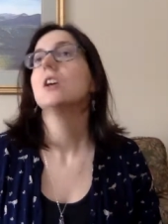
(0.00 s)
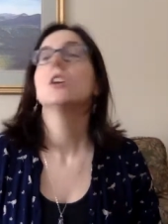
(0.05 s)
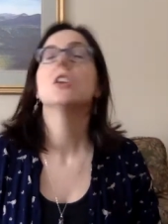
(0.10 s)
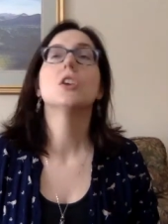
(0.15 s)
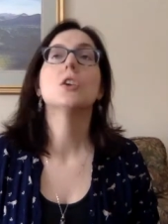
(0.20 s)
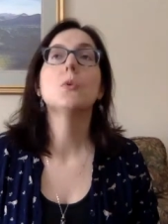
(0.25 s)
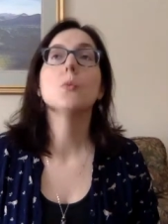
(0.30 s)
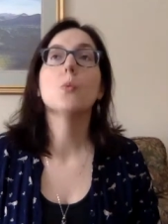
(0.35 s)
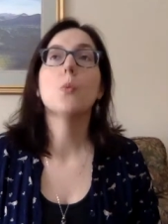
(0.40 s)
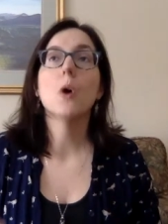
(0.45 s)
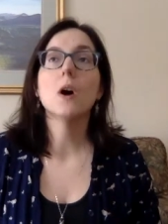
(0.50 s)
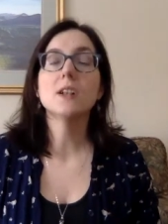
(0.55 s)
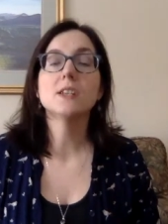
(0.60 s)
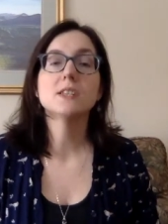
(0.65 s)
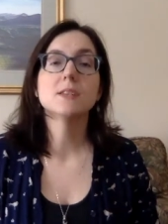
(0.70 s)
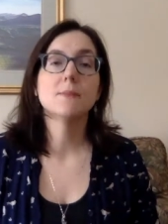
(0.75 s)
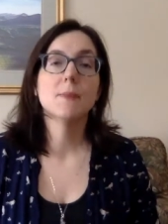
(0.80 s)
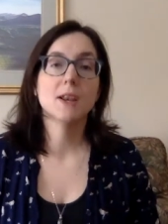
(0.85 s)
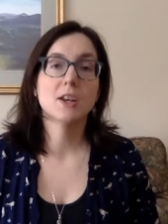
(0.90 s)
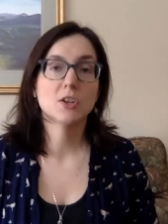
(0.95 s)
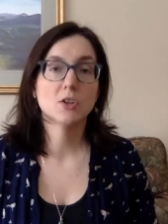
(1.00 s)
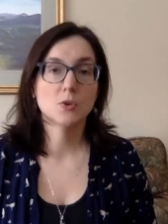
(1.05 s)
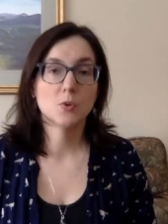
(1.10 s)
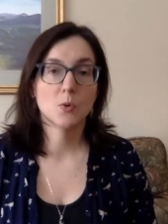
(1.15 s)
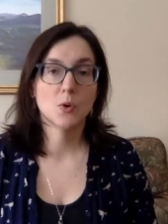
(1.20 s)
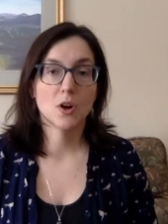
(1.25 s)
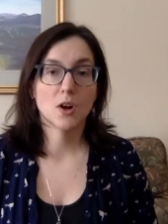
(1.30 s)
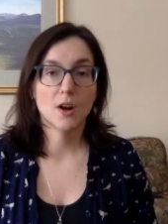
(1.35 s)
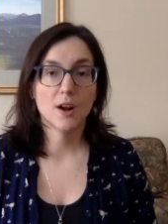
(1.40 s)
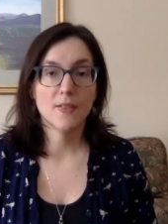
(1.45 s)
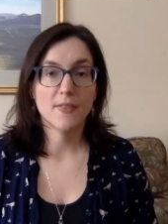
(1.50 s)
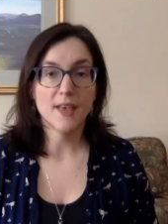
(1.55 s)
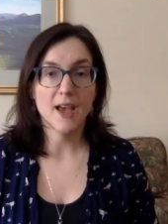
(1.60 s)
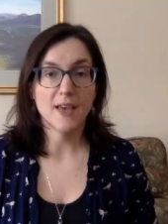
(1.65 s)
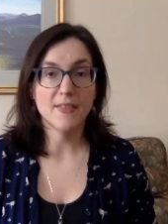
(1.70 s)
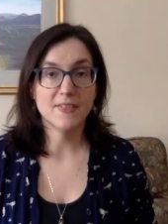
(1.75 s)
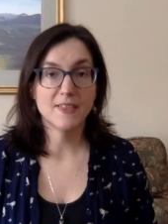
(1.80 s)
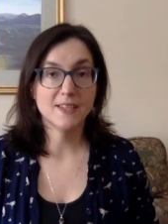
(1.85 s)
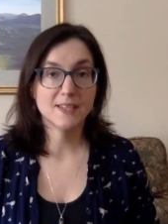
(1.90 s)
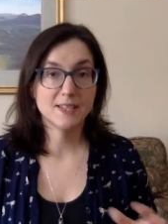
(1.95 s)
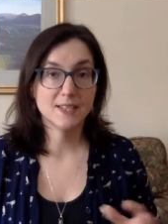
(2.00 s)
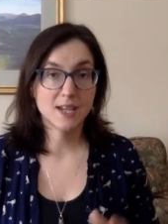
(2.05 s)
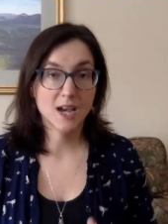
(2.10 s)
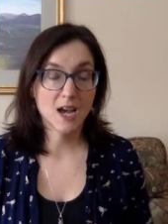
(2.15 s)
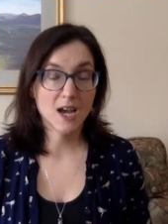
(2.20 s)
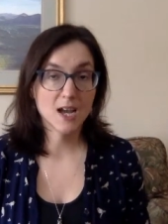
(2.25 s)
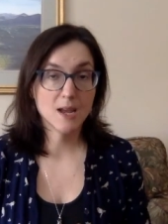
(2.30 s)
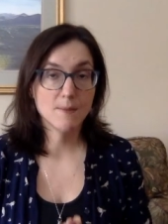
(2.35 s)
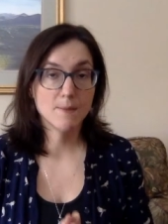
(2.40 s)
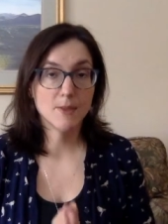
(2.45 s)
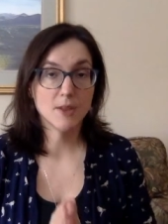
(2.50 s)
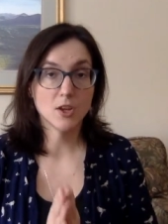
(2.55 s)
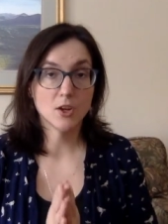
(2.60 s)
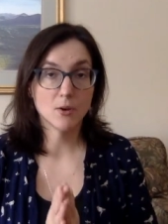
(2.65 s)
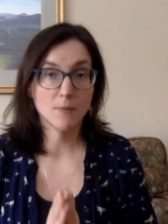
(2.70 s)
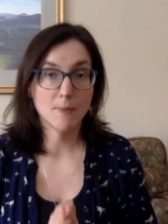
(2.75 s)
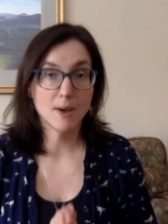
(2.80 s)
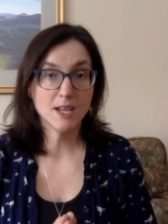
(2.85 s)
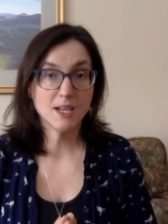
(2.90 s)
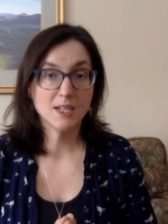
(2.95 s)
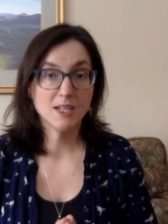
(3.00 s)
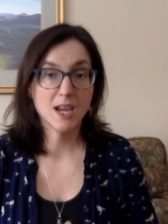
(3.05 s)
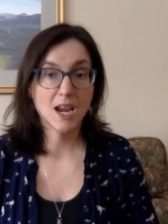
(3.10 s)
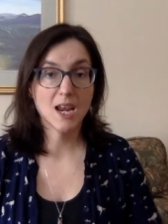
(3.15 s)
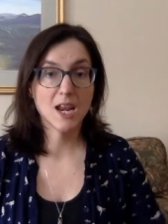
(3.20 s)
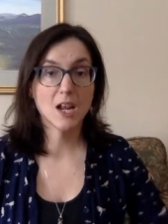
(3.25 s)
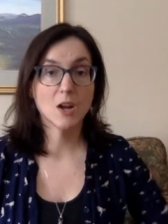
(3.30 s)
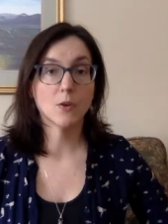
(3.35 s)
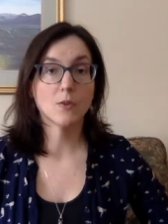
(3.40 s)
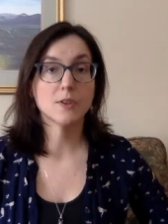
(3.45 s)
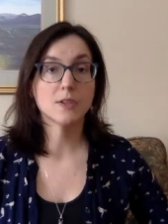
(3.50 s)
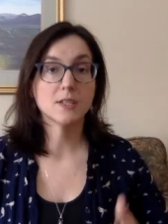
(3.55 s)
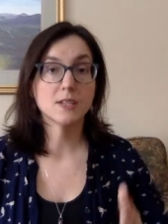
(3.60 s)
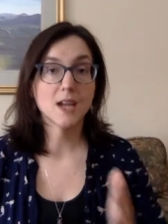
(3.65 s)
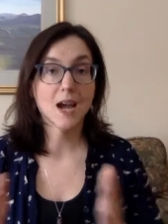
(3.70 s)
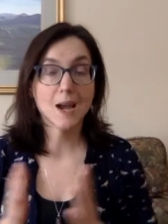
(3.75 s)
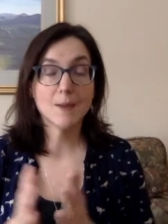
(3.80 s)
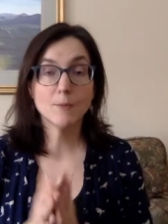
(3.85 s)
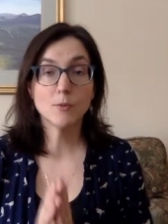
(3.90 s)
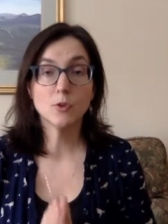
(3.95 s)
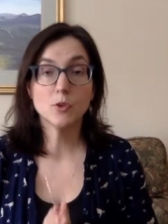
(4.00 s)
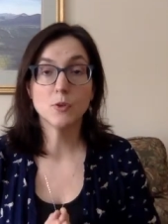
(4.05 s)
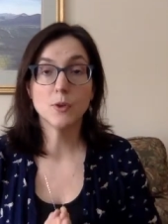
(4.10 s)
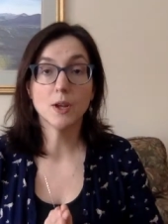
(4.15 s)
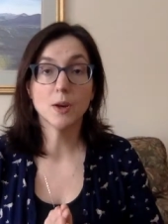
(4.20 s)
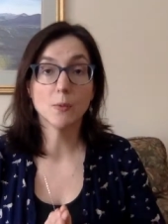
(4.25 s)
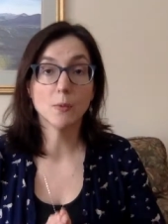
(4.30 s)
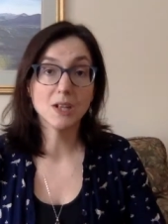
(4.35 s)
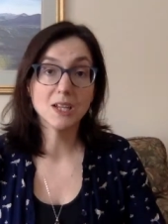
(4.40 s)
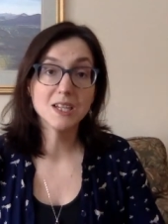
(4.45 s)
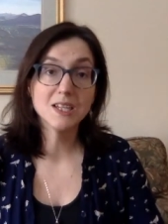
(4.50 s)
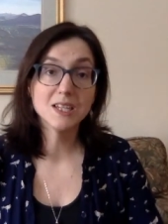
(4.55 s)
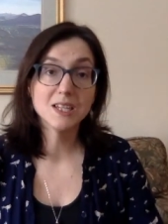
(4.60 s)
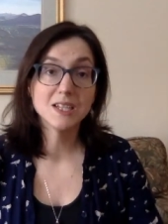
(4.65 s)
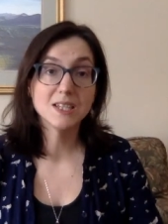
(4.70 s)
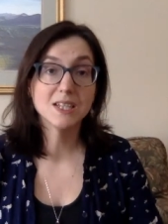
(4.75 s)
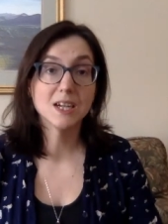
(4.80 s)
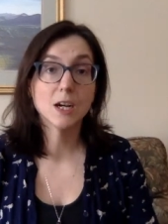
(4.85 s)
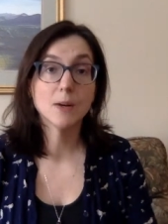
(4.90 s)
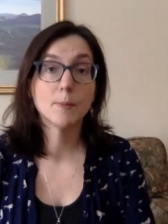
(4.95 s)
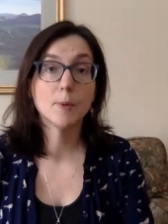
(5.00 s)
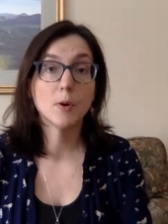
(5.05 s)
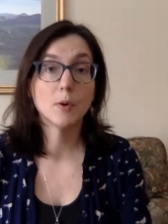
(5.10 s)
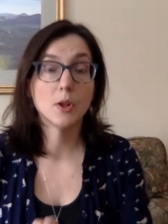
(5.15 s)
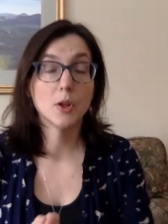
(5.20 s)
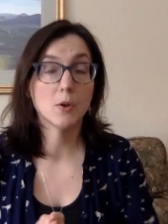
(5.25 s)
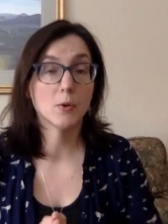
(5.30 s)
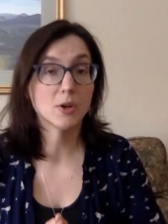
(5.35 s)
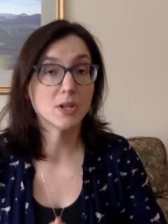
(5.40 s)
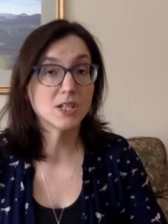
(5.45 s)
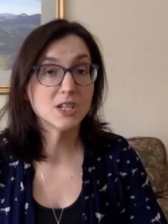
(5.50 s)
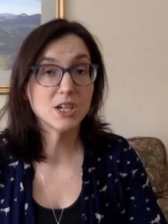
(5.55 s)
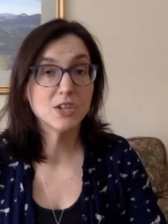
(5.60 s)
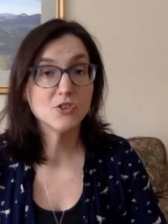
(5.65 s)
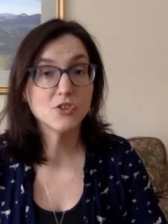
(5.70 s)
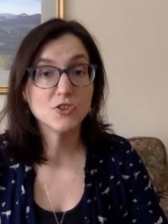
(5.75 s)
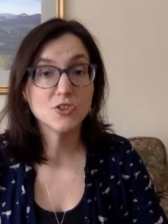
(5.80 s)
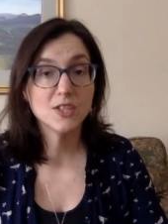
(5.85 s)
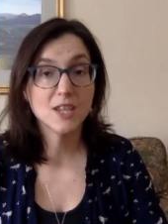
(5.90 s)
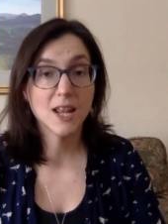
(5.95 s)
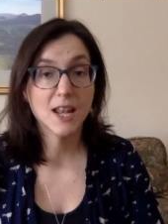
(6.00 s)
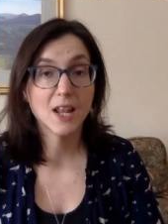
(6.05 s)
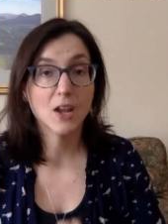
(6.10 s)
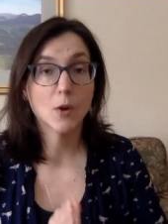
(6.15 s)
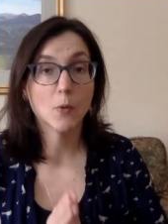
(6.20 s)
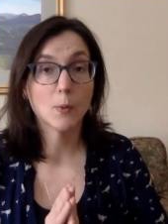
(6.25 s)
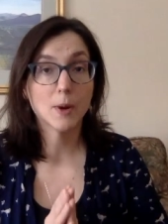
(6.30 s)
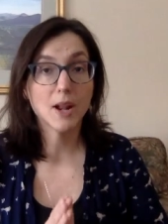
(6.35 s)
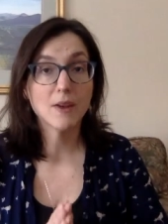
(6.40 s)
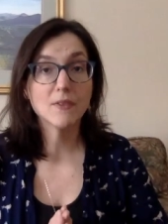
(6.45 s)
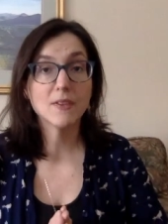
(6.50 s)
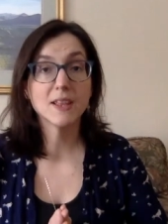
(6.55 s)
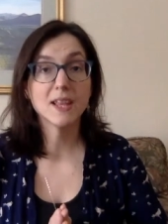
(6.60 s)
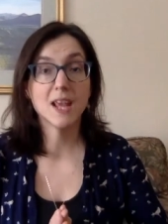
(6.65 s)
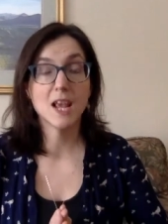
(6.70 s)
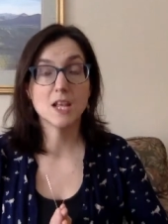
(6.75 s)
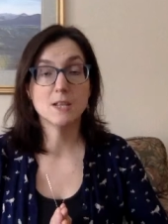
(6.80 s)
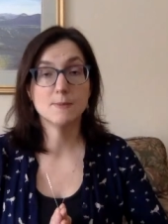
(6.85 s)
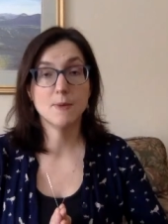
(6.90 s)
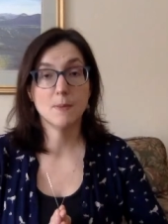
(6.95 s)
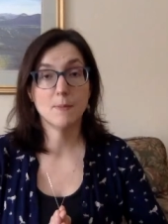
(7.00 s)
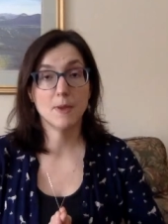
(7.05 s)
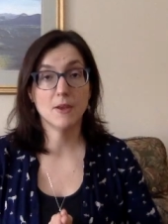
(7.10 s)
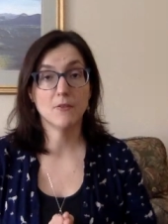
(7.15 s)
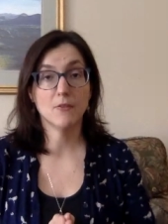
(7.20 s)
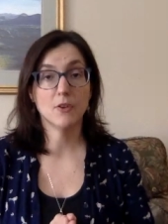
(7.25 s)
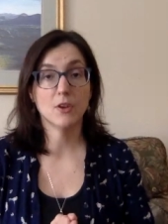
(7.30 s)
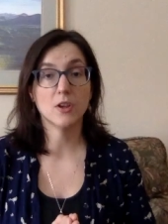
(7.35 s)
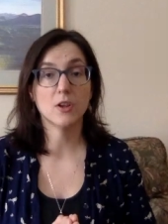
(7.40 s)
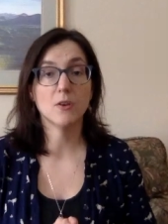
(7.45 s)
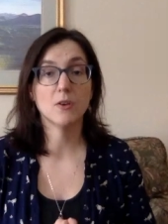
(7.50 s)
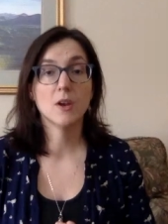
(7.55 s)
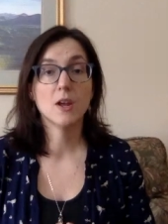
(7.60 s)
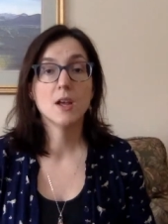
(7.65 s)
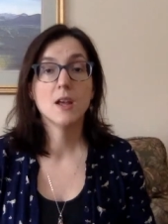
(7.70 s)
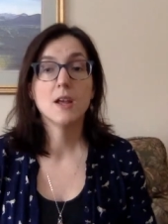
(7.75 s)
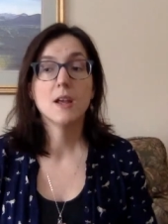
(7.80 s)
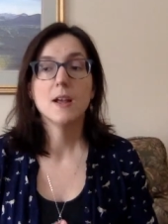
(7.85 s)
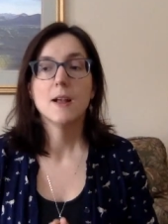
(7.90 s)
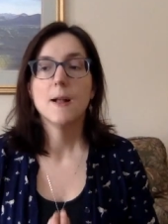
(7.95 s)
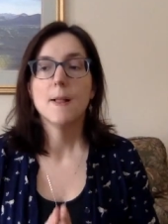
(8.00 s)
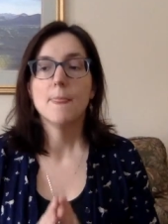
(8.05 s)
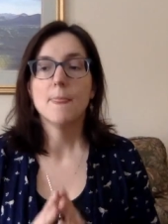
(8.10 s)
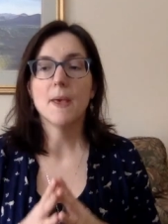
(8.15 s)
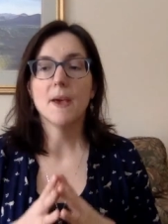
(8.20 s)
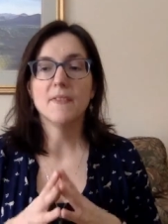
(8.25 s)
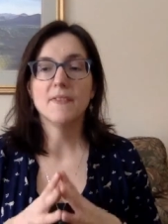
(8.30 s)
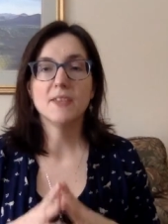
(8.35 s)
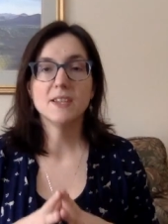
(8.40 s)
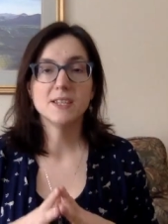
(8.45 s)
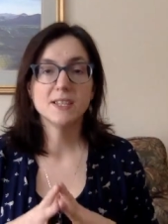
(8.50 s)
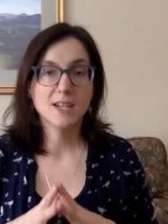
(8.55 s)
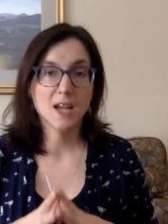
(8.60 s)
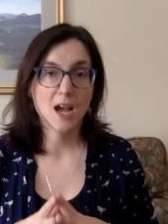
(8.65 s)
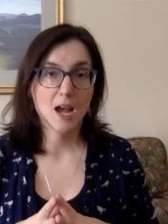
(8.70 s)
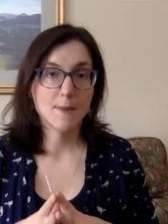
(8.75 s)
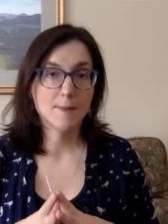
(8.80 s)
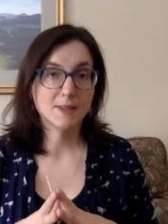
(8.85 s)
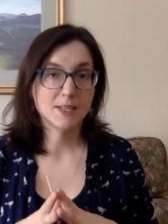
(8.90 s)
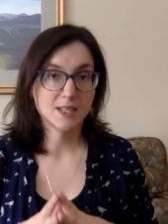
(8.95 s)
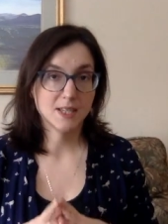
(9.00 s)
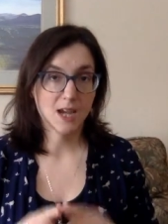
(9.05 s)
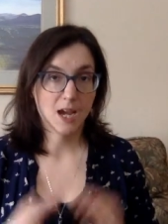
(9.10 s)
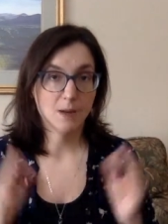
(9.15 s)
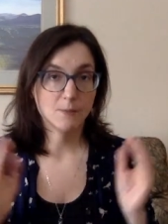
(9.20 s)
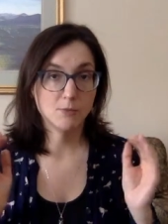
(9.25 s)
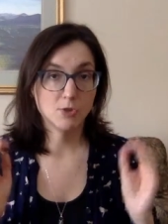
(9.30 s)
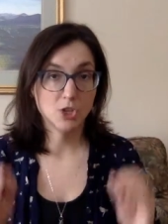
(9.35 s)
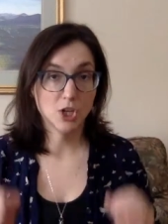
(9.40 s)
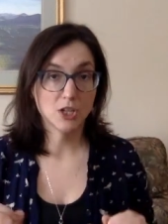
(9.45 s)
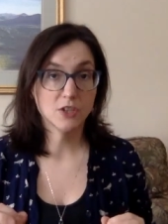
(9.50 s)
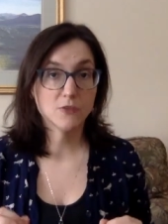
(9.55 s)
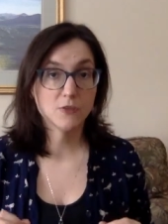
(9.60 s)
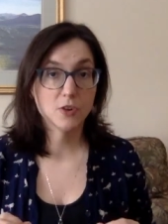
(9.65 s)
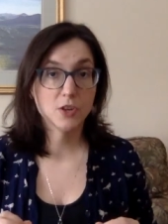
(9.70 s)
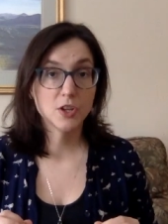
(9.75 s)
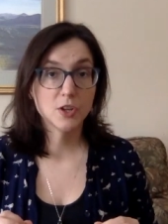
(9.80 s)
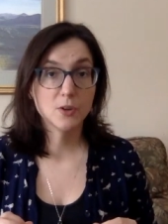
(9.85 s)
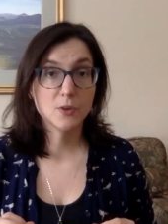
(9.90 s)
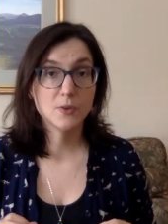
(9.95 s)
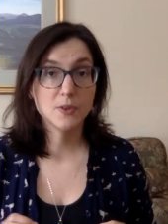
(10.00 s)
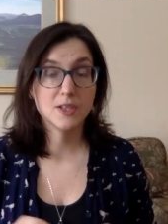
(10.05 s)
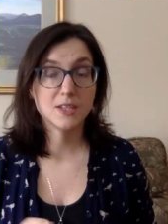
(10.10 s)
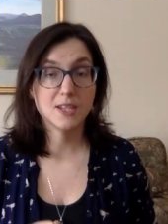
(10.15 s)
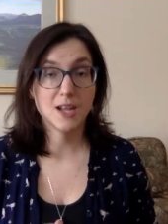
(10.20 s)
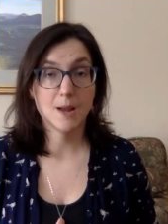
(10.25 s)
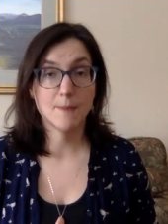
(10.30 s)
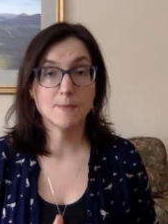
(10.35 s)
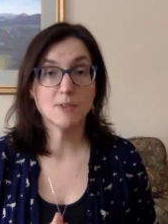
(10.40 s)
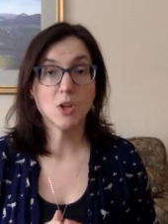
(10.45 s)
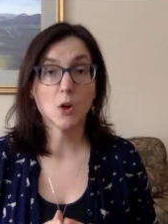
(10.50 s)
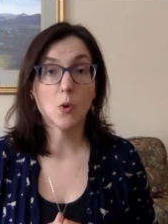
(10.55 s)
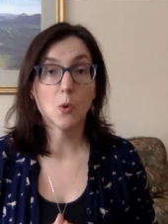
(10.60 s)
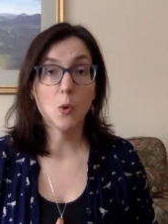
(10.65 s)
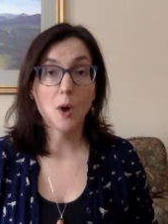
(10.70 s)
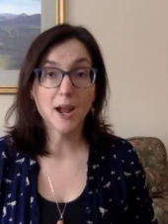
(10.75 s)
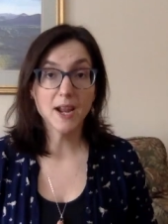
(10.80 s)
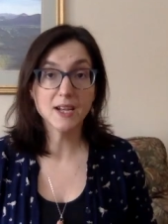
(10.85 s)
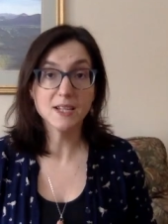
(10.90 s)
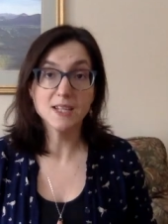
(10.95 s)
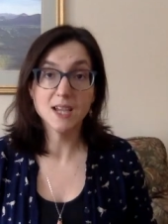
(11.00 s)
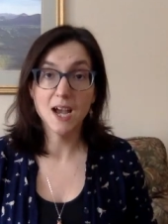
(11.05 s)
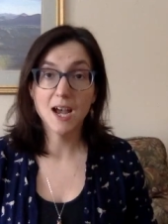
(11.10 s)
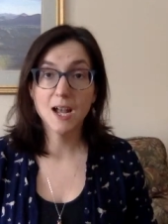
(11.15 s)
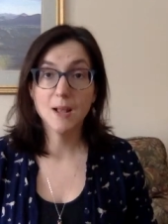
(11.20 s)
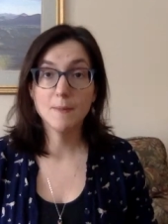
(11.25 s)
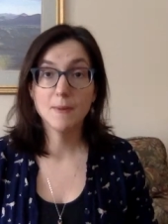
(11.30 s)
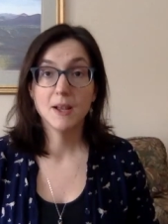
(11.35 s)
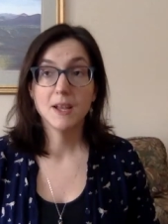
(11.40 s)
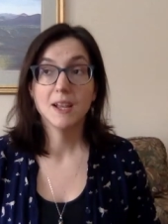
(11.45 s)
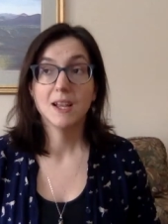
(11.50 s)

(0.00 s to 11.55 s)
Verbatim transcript: You want to make sure that this time that you're meditating or this time you're doing a releasing ceremony or intention setting or whatever the case may be for you, that this time is a time just for you. This time is a quiet time